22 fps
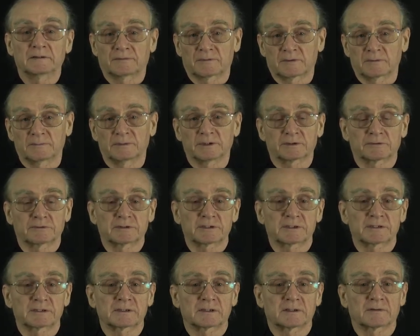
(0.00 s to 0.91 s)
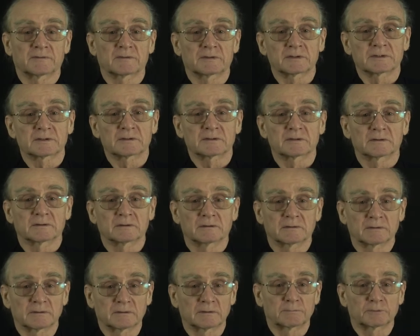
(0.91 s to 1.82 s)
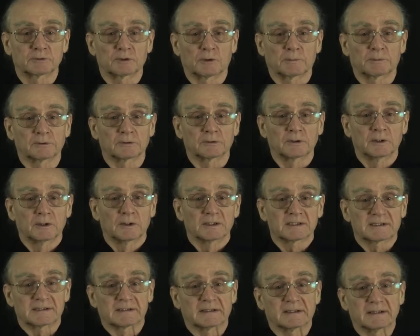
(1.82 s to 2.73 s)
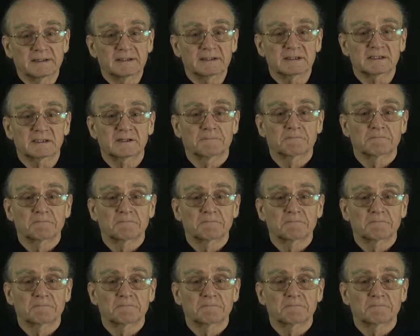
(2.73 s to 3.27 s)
if the matrices have this proper size.